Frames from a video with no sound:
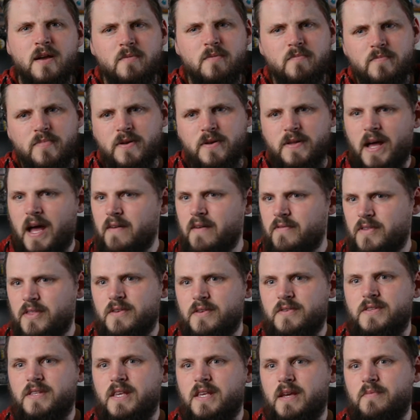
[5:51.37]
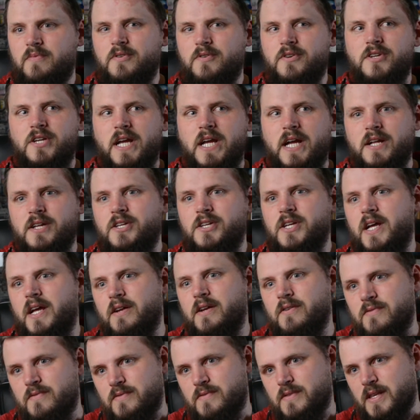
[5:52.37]
But having those separate chat
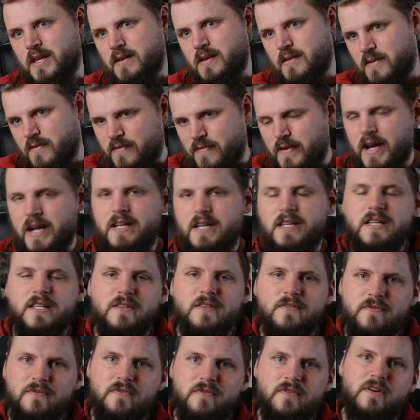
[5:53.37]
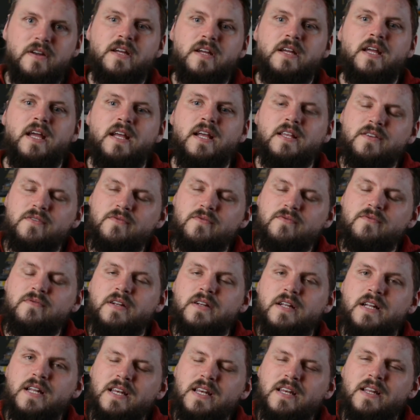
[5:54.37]
channels, the fact it's free, is a
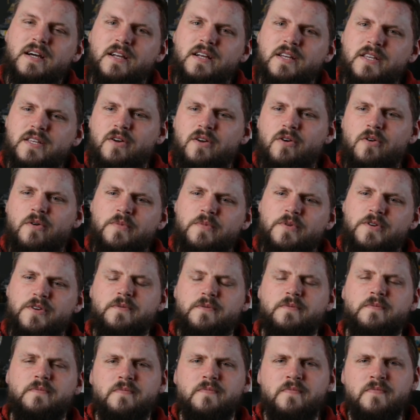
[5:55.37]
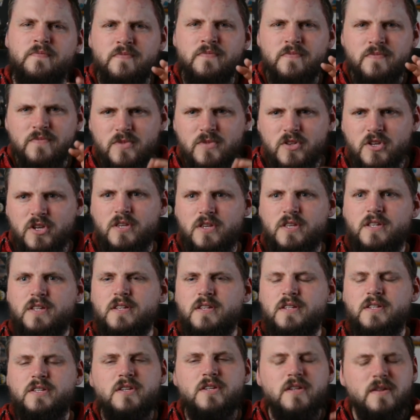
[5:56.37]
really nice option just
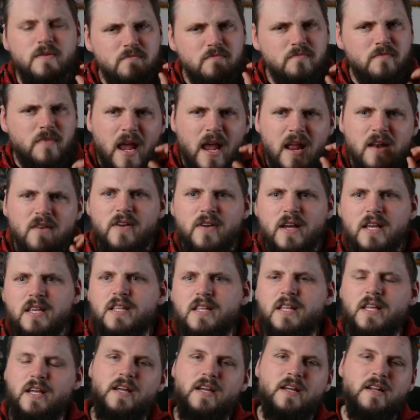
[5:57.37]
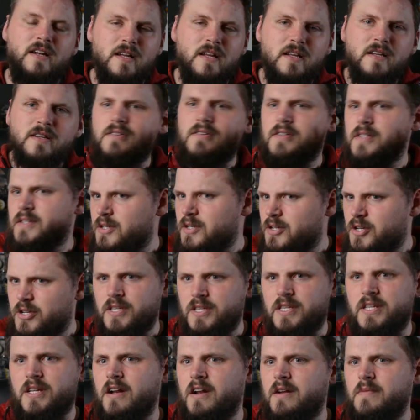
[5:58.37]
to investigate. Like, you can
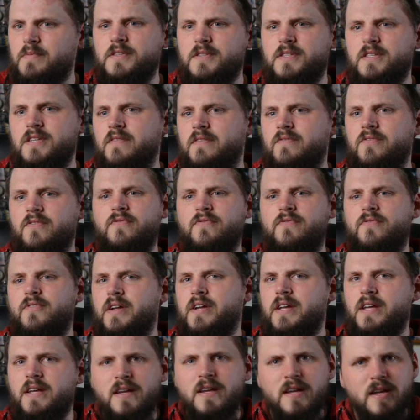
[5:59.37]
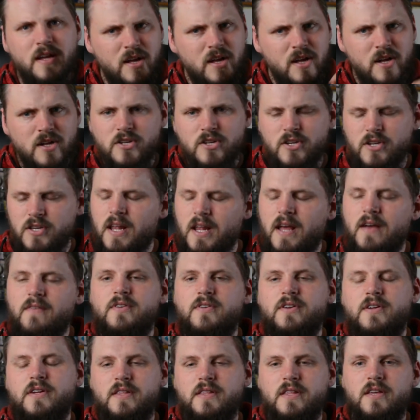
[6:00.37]
start up a server free, just have a
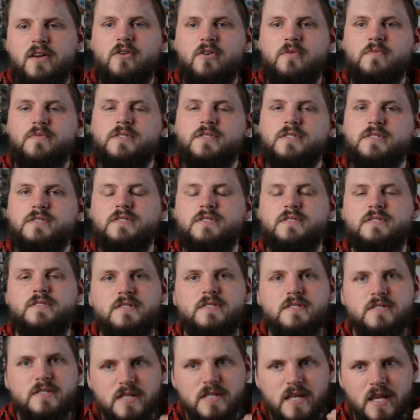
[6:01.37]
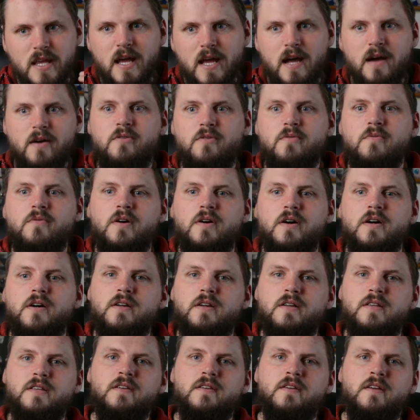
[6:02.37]
look at the options, see how it
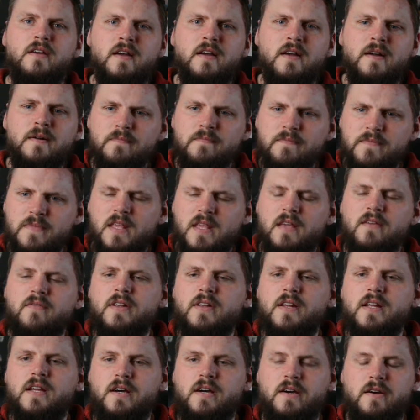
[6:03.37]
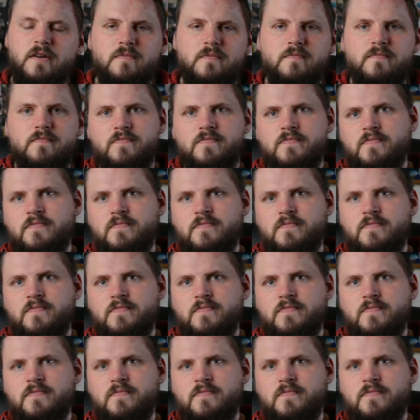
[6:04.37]
works, give it a go.